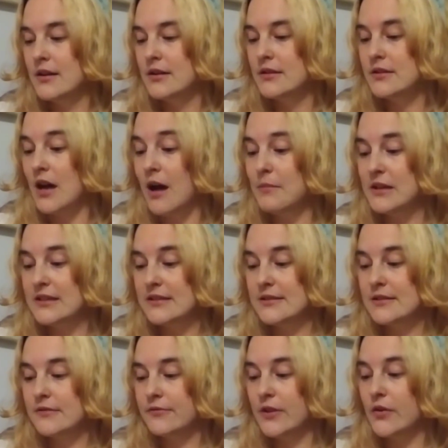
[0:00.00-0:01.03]

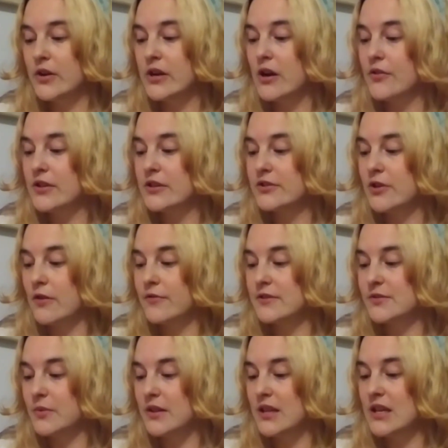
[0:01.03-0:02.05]
Thomas, floating on the
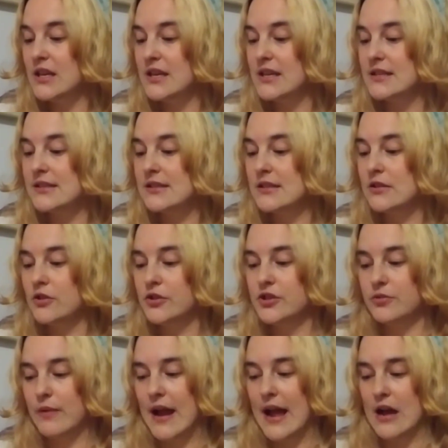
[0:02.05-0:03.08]
surface with ease, looked
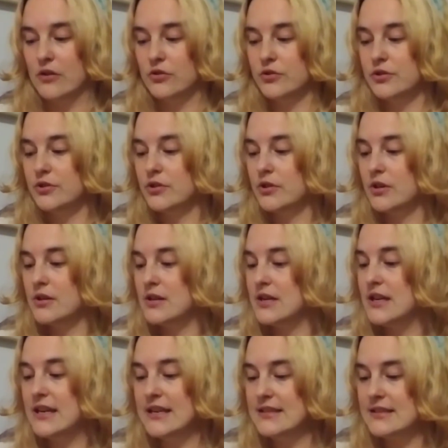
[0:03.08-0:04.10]
around.
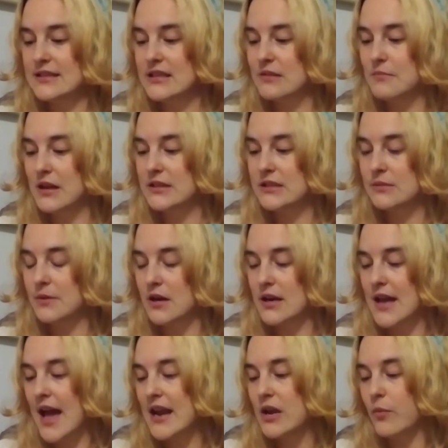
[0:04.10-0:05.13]
He didn't see the Mud Spirit
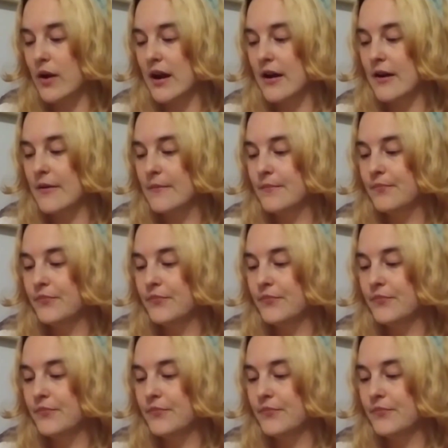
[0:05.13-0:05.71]
anywhere.